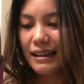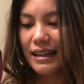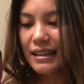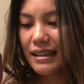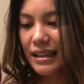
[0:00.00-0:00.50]

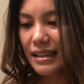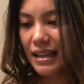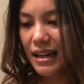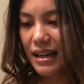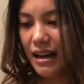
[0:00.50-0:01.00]
ang ganda niya
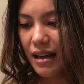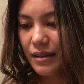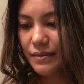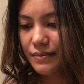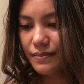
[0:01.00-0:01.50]
talaga.
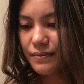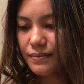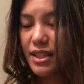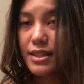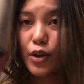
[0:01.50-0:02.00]

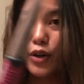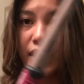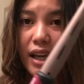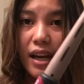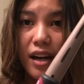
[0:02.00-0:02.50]
This is
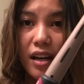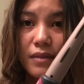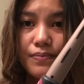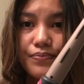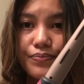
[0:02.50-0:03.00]

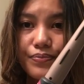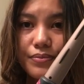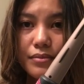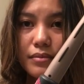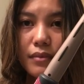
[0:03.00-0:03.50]
Conair.
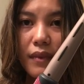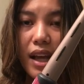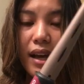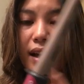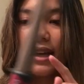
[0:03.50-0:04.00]

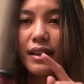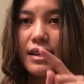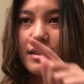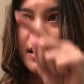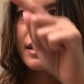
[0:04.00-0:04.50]
And
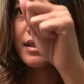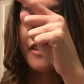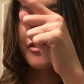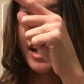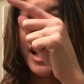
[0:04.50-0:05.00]
this is
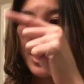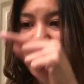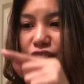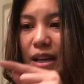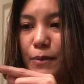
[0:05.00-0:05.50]
1/2
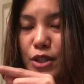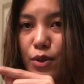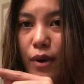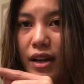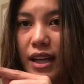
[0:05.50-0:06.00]
inch, tapos
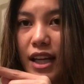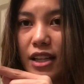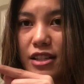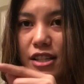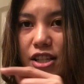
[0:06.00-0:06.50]
1
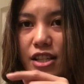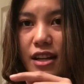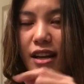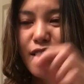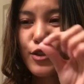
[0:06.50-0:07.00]
inch.
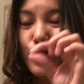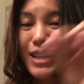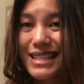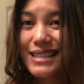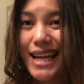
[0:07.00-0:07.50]
So,
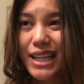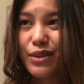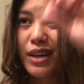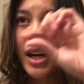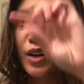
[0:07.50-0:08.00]
nagsislide
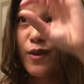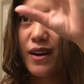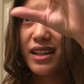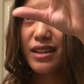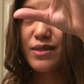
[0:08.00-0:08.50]
yung hair
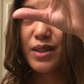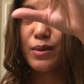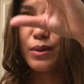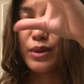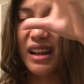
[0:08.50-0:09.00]
ko hanggang dito sa
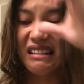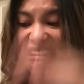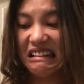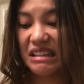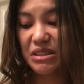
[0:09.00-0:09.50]
dulo,
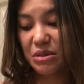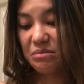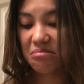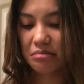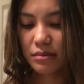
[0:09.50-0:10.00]
technically. So,
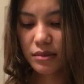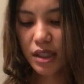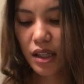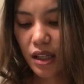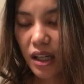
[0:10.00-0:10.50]

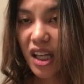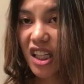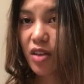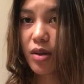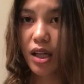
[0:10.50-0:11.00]

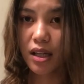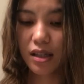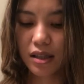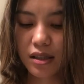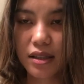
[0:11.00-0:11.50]
anyway,
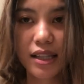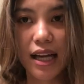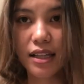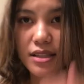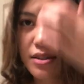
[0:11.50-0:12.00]

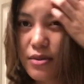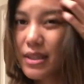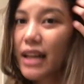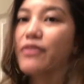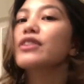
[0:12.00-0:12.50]
yeah, let's use
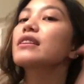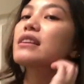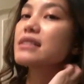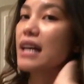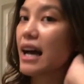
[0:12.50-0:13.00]
that for
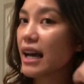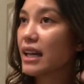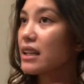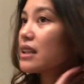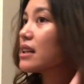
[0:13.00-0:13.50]
this
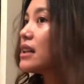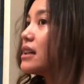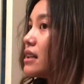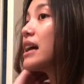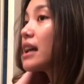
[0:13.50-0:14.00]
side.
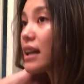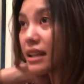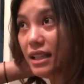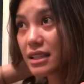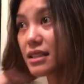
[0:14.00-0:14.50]
And
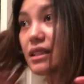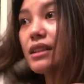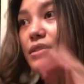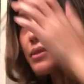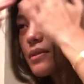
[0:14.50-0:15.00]
let's
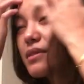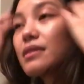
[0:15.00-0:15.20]
see kung